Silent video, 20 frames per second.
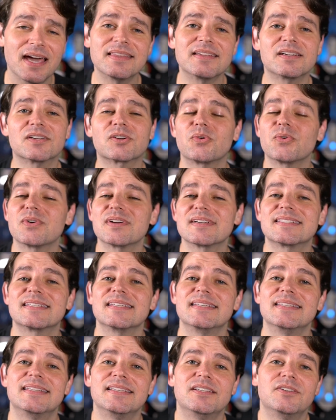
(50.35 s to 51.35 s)
And then, of course,
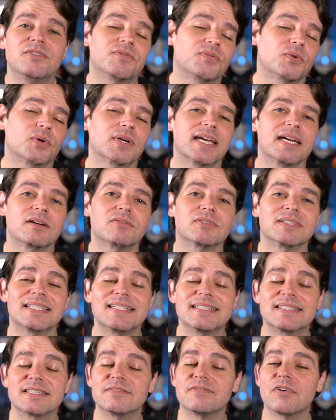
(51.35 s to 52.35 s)
the new 4K
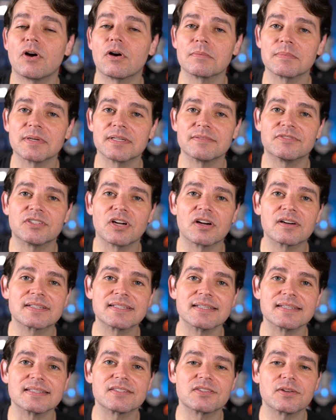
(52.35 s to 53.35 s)
release of Army of
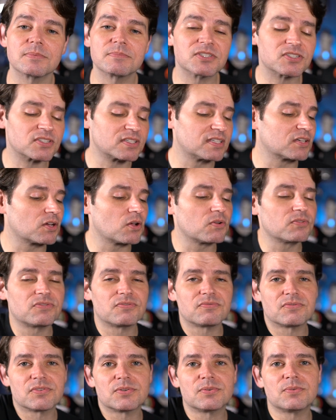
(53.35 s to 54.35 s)
Darkness. So I'm just going to go
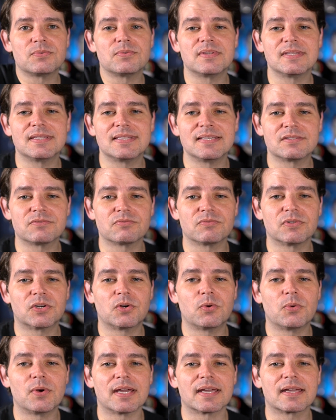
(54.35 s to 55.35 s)
through this real
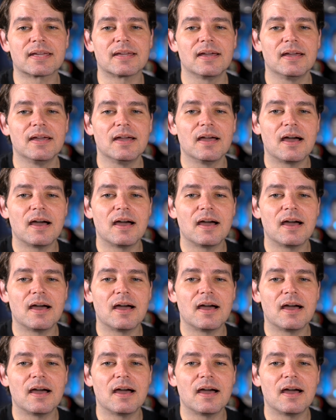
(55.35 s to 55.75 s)
quick.